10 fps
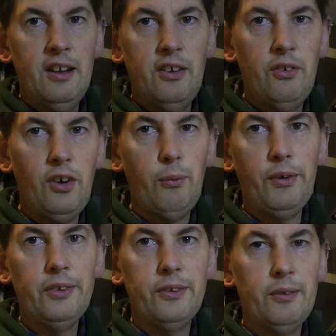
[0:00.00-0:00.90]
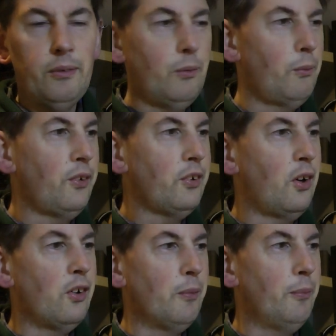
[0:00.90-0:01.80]
you've got one
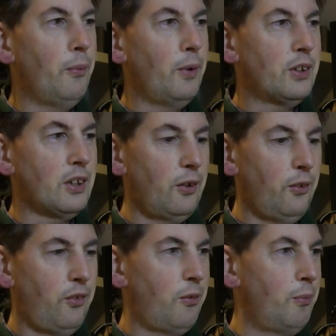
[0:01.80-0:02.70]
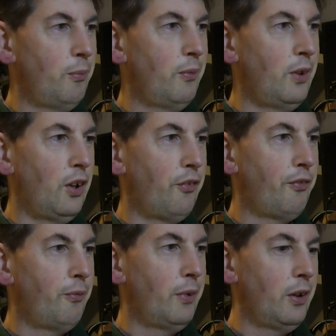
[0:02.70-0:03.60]
column which goes,
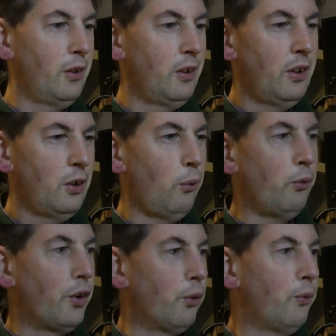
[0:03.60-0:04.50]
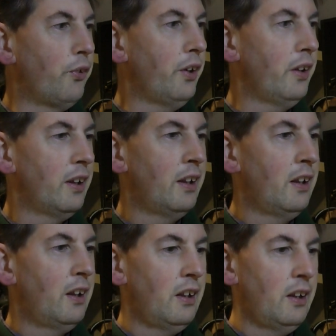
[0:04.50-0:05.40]
all in order,
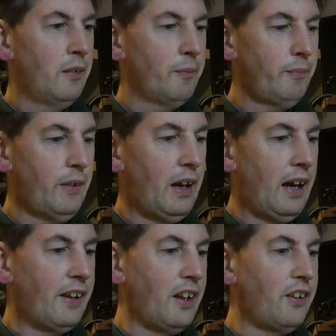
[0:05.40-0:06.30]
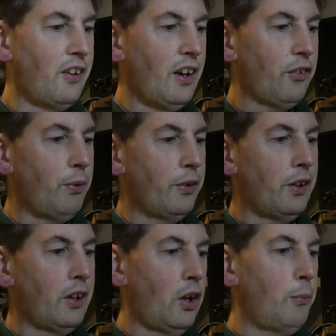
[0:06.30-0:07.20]
and then the next one
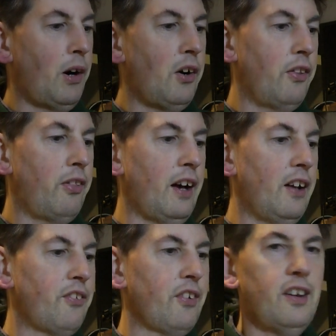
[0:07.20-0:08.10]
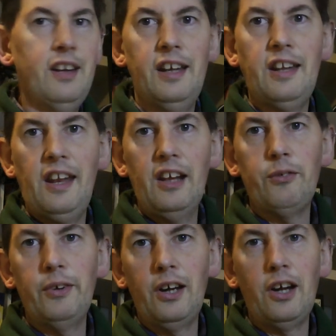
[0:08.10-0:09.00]
can go behind that, and then the
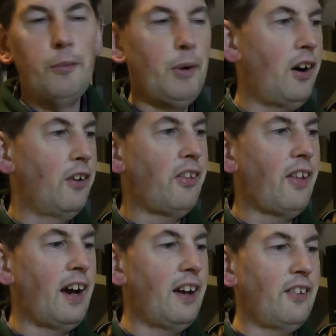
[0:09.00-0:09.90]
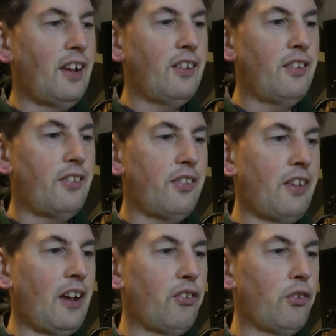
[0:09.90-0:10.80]
next one can go behind that, and then
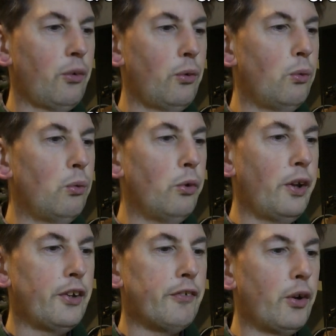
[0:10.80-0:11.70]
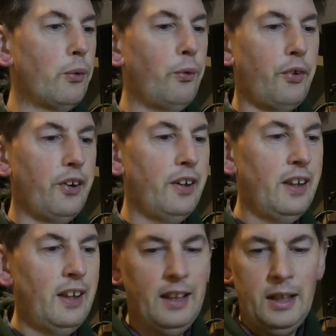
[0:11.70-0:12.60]
that's all in the right order.
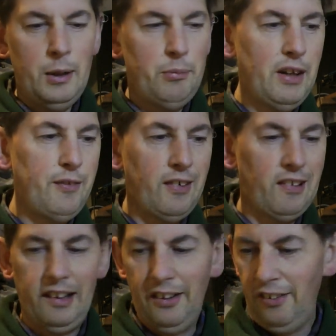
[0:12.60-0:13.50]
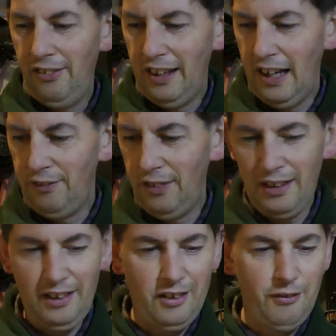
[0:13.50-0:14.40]
Previously I used to have to
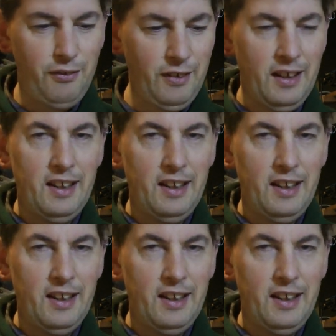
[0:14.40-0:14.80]
kind of